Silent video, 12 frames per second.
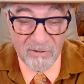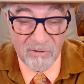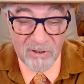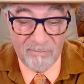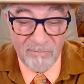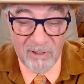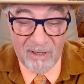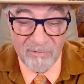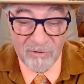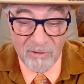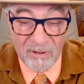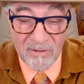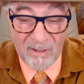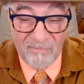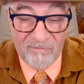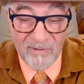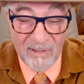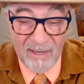who sometimes or all the time
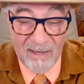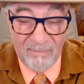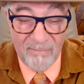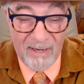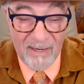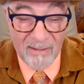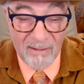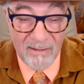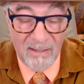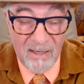feel like a male?